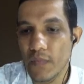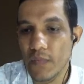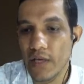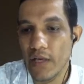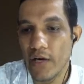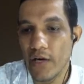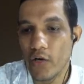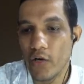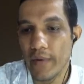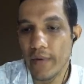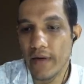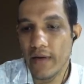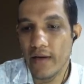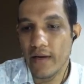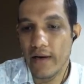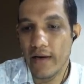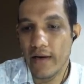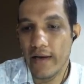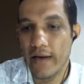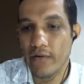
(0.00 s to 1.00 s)
it will be
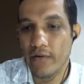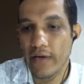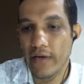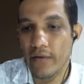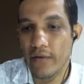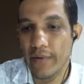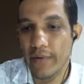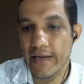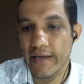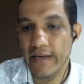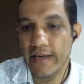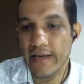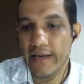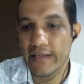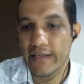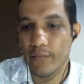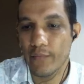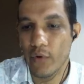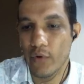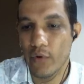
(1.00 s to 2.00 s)
like, it will be
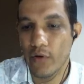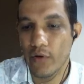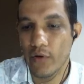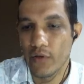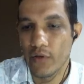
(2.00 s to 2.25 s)
increasing more.